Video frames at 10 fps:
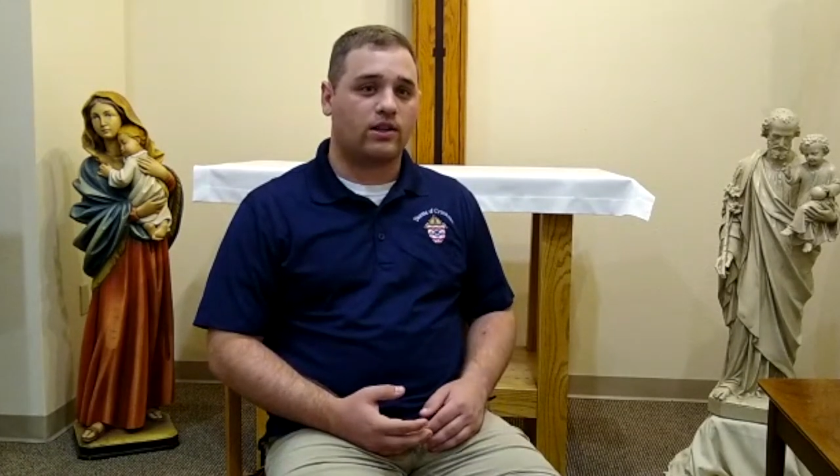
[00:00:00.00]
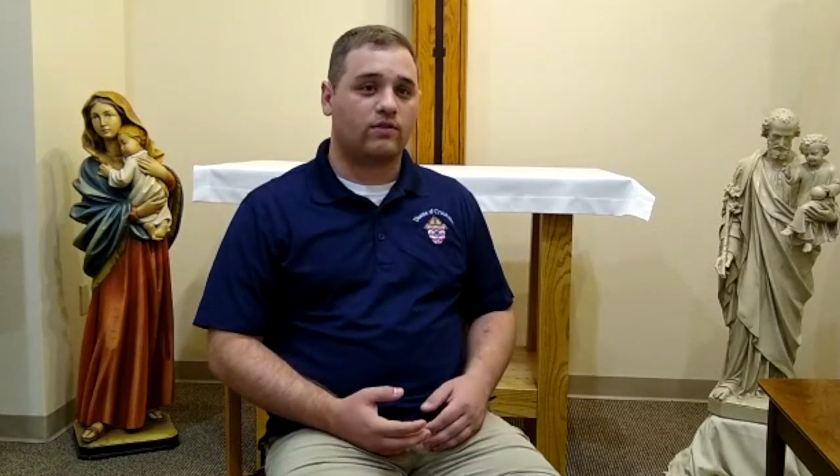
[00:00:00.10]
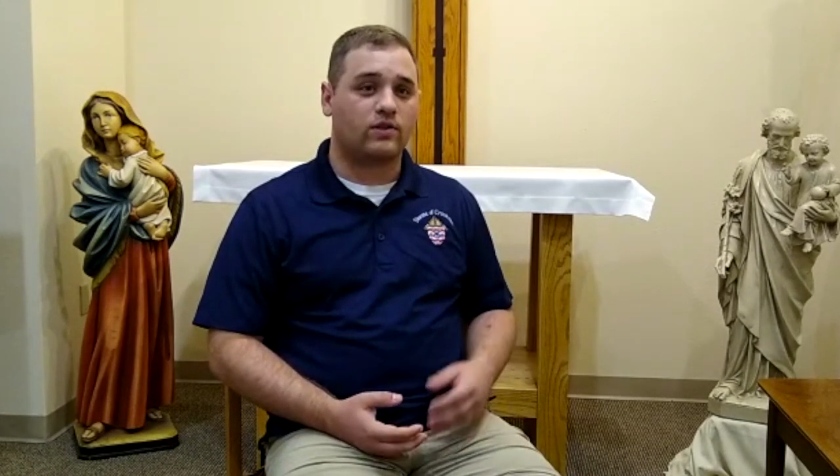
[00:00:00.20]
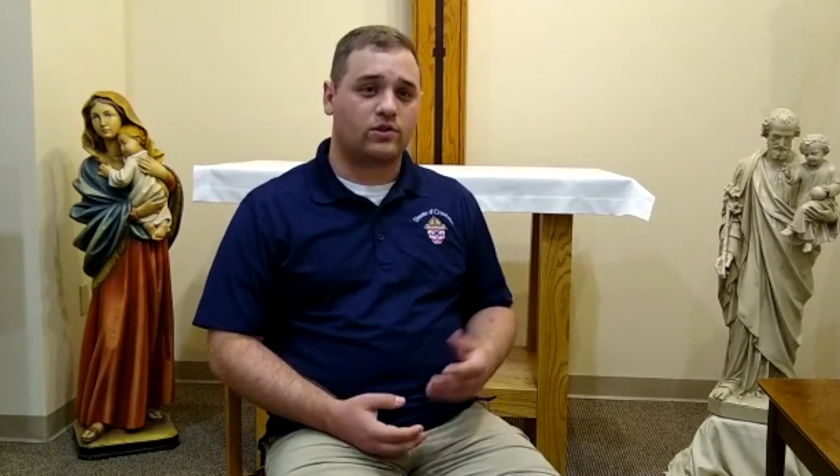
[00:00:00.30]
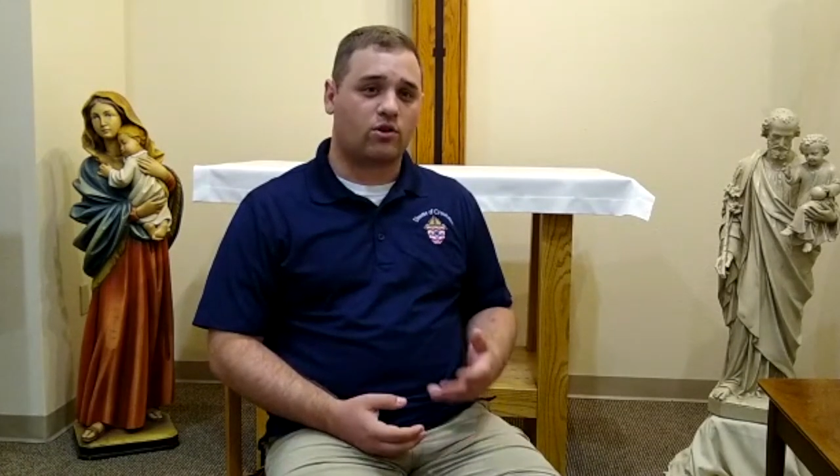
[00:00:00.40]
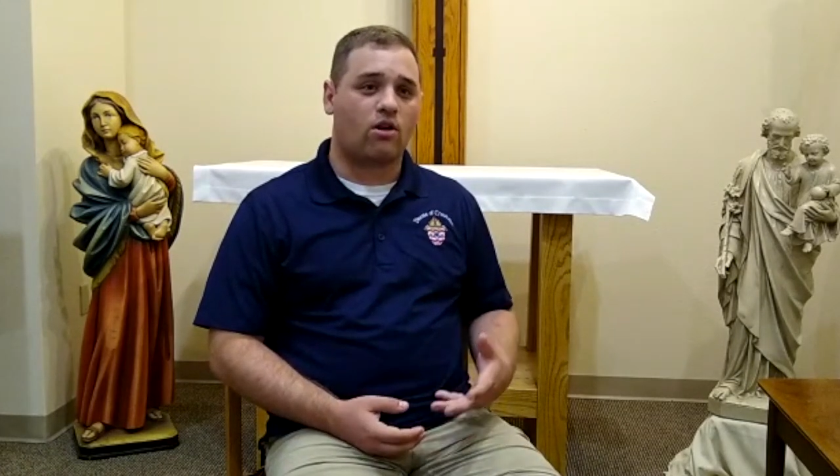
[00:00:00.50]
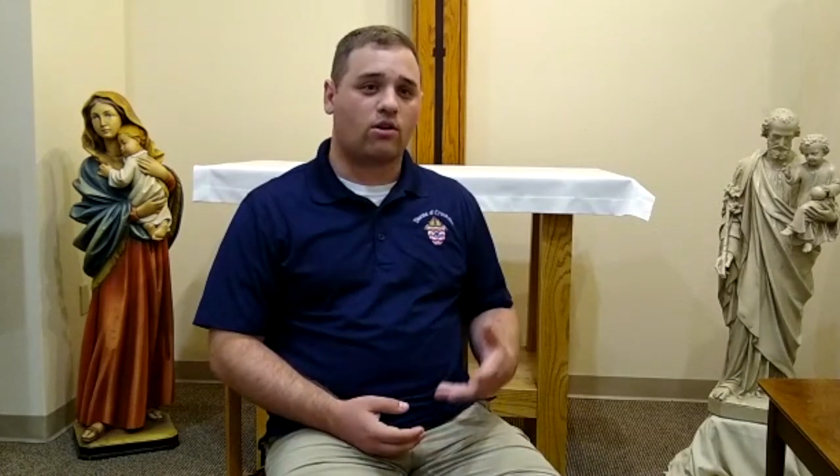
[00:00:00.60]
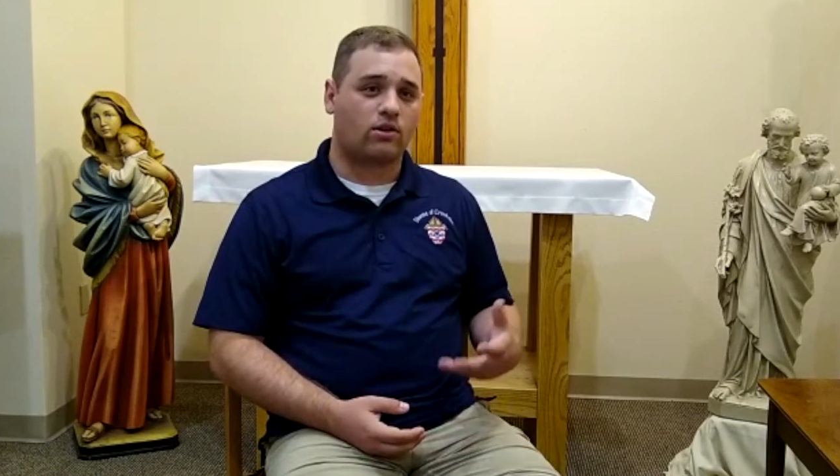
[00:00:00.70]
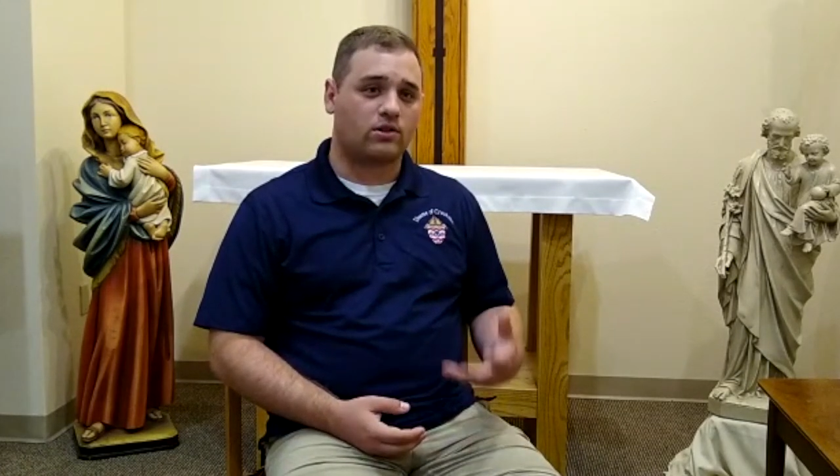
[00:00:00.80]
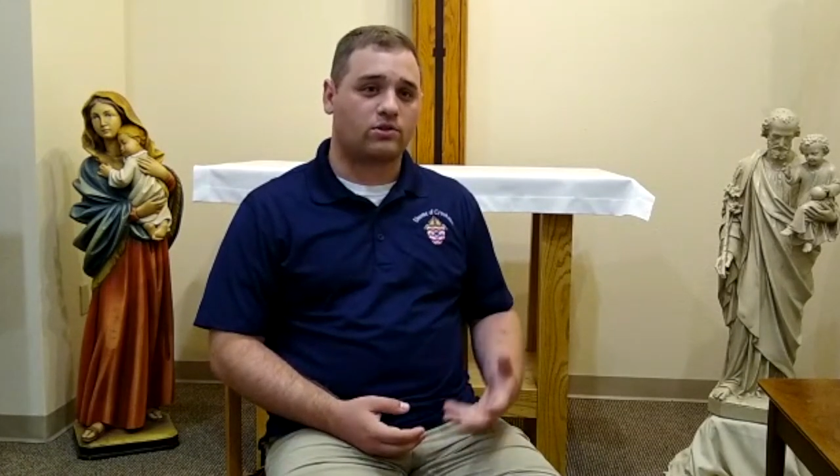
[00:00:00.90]
even
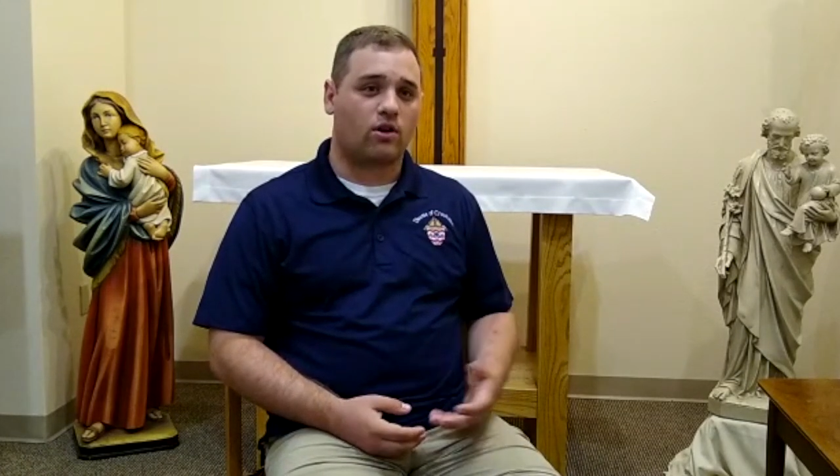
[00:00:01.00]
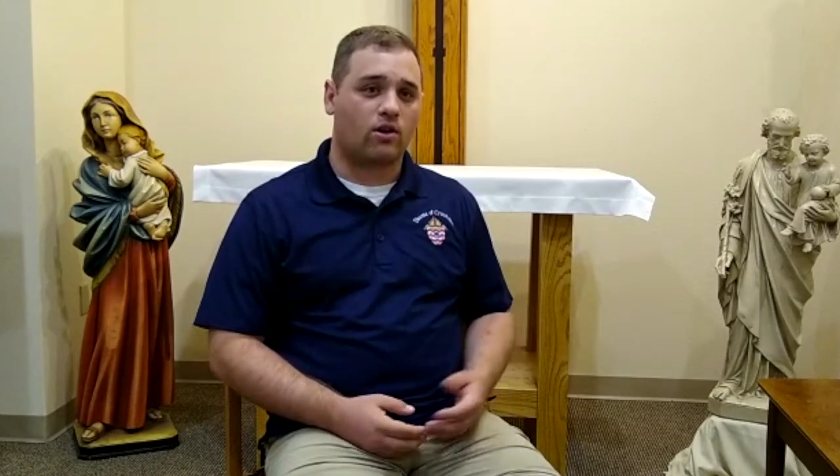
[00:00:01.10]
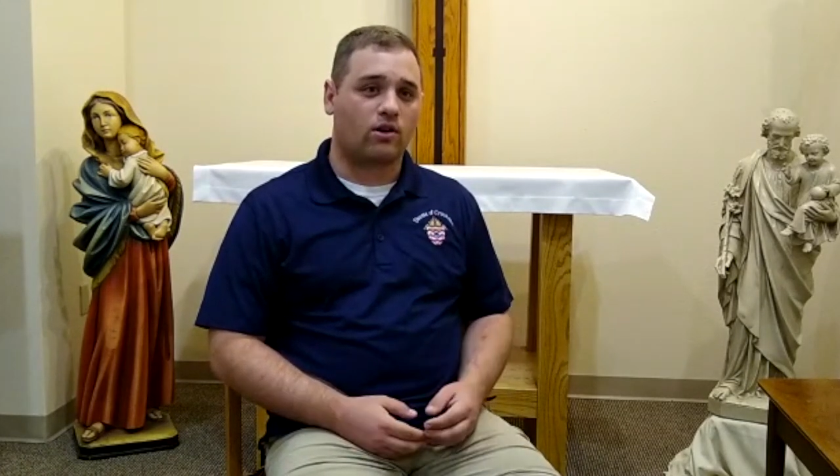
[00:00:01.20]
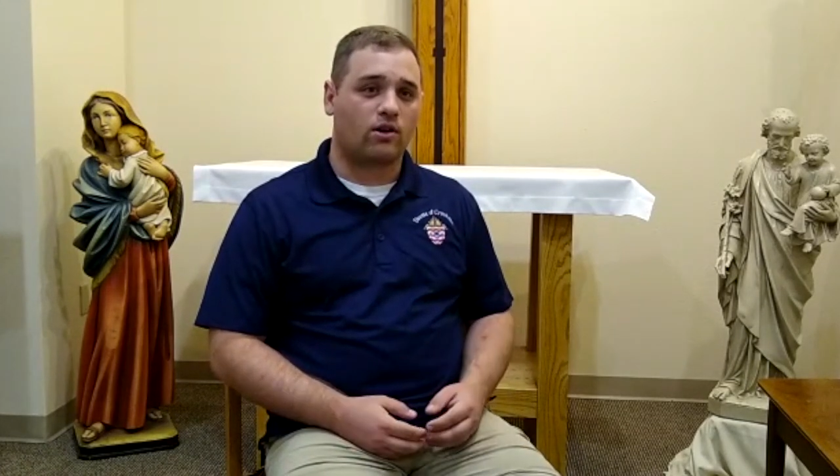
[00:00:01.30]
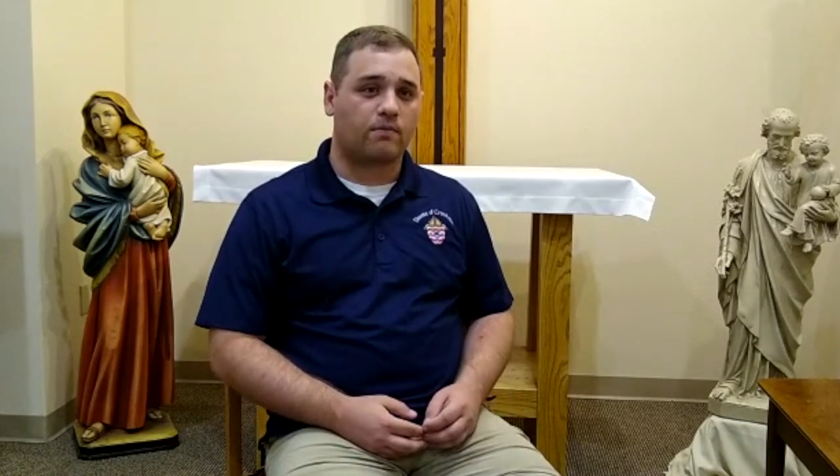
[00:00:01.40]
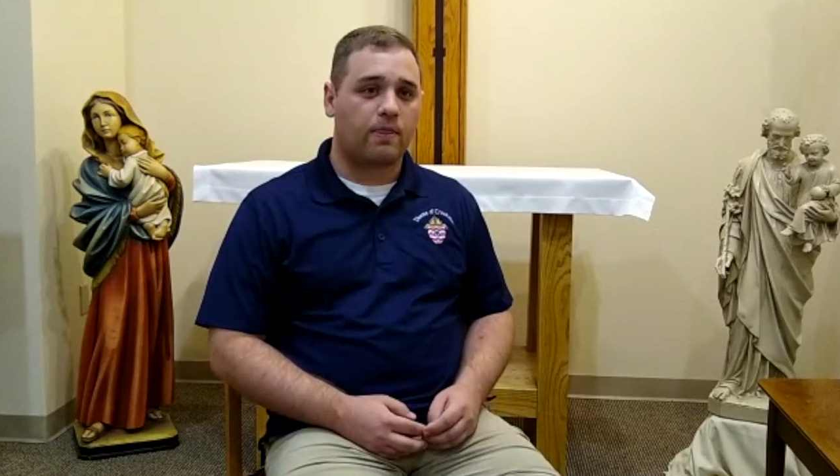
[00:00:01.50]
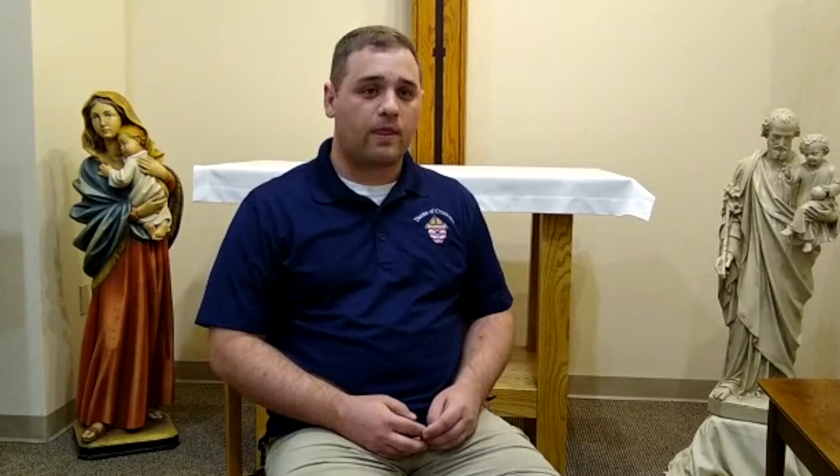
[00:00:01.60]
stronger and stronger.